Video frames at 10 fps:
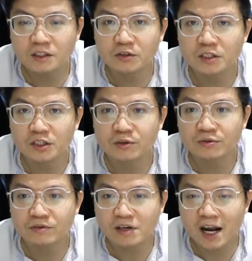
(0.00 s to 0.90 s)
you need to
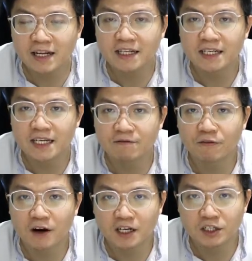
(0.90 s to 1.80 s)
write it in
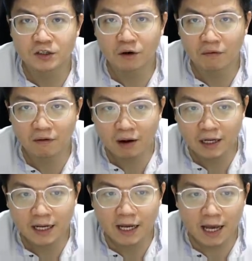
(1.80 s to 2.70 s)
fraction over 1.